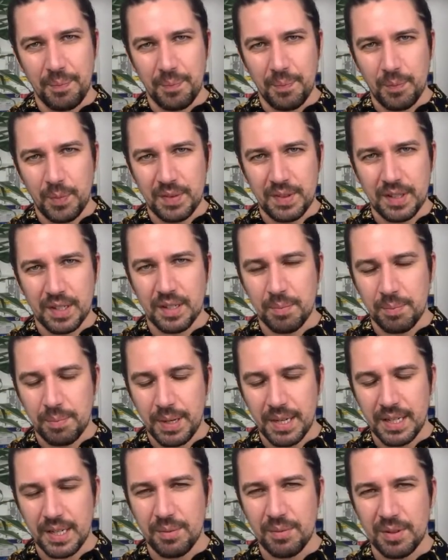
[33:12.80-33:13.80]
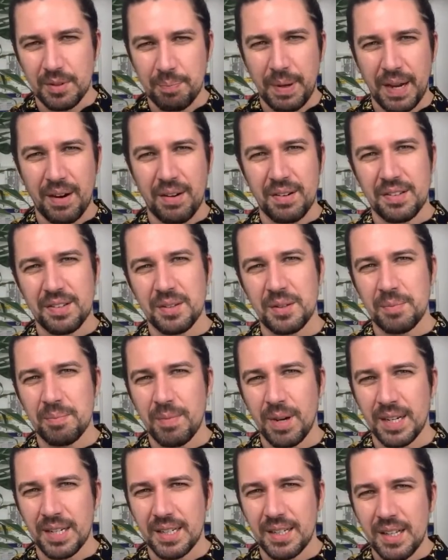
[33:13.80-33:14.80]
with the competing with parachute
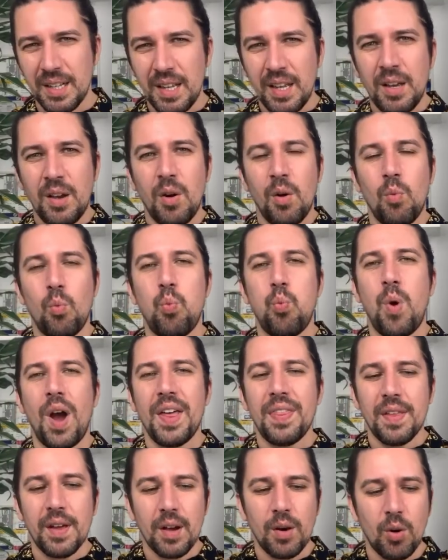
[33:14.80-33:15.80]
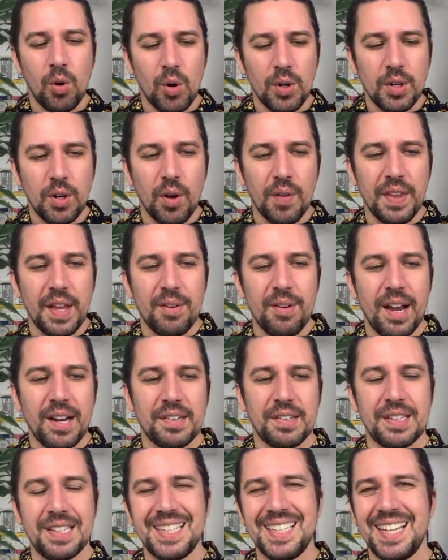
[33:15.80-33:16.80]
money. Whether or not they're
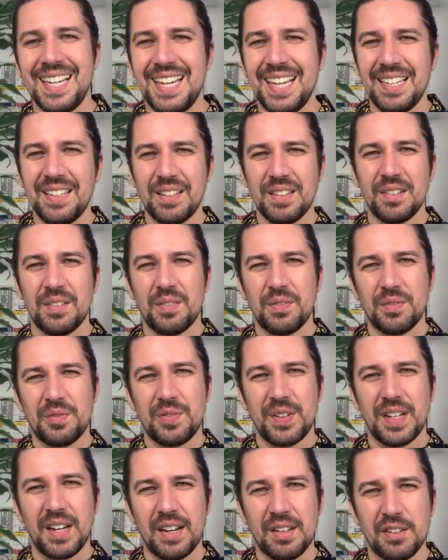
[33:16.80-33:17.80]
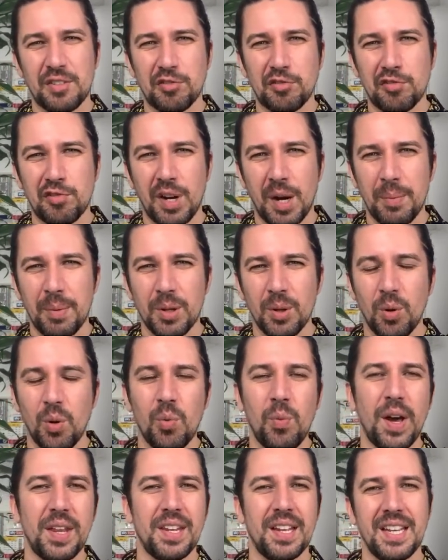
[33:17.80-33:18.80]
actually in financial trouble, or
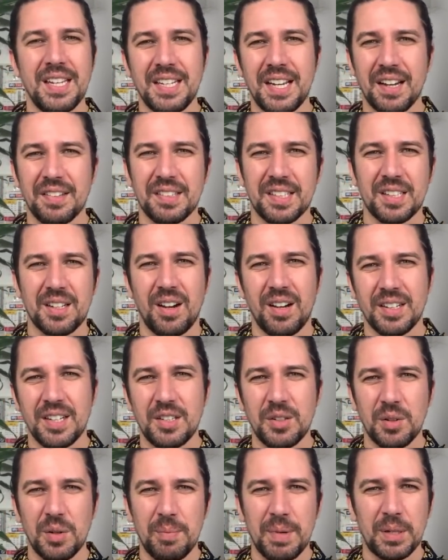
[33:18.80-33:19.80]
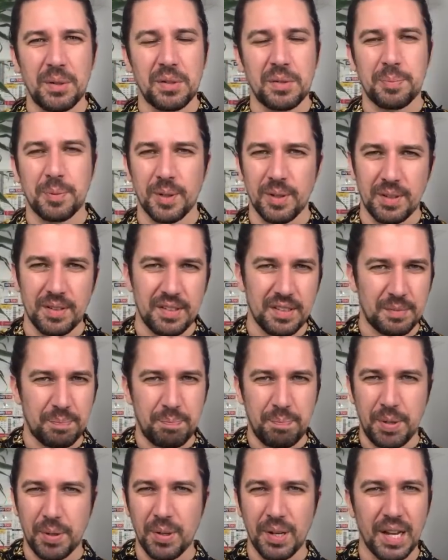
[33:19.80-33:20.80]
whether he has to kind of do a Middlesbrough and just
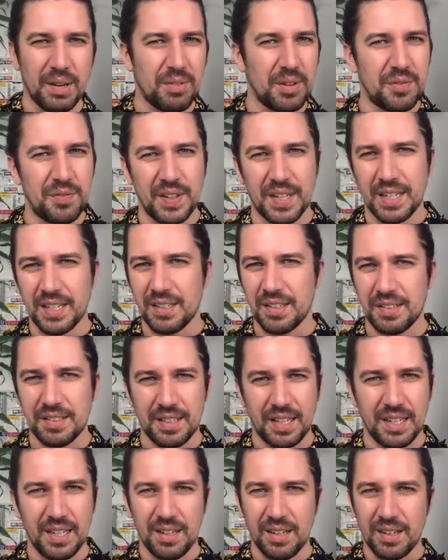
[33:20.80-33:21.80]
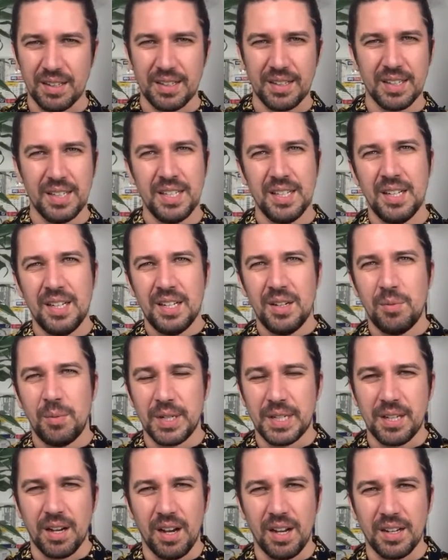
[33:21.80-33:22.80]
pull everything in and say, look, we
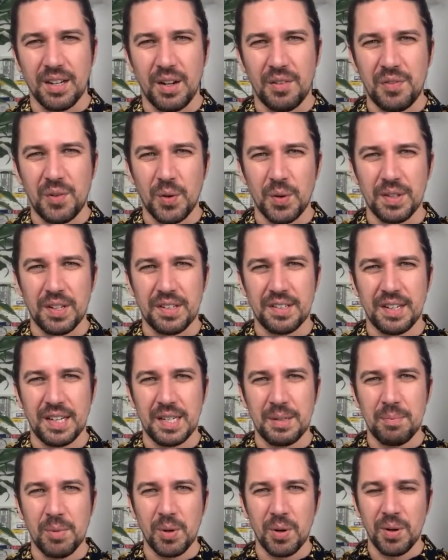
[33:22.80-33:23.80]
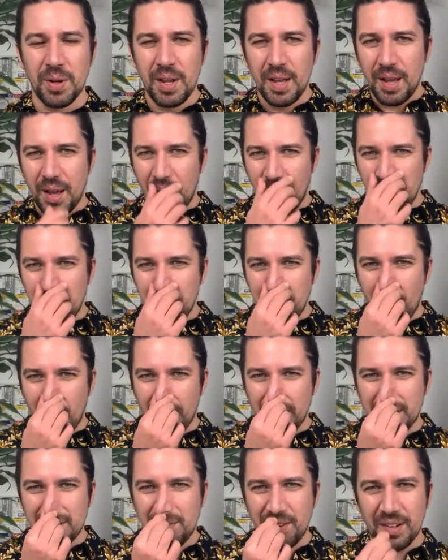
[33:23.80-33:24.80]
can't afford this anymore.
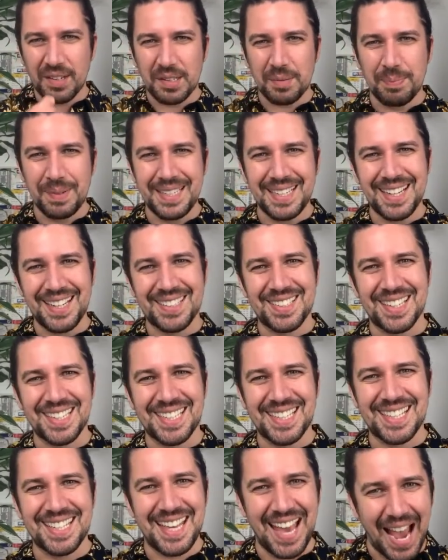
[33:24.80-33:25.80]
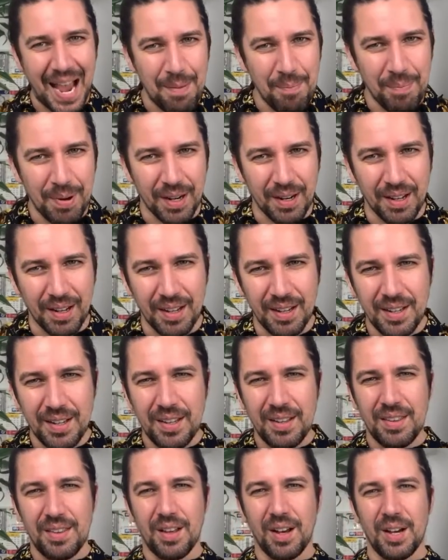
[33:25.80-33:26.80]
Morris strikes me as a gambler,
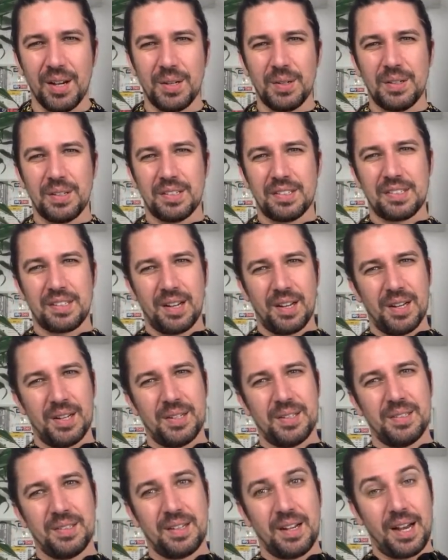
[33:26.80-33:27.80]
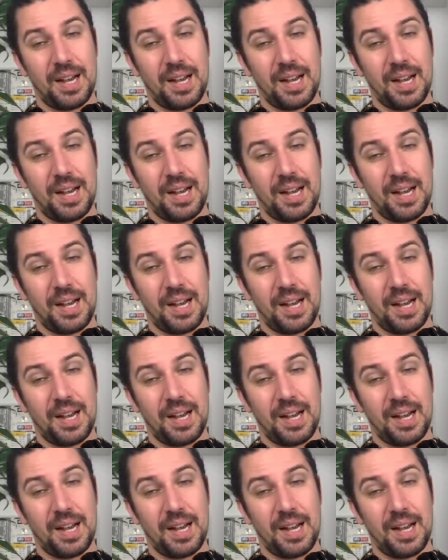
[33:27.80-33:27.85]
though, so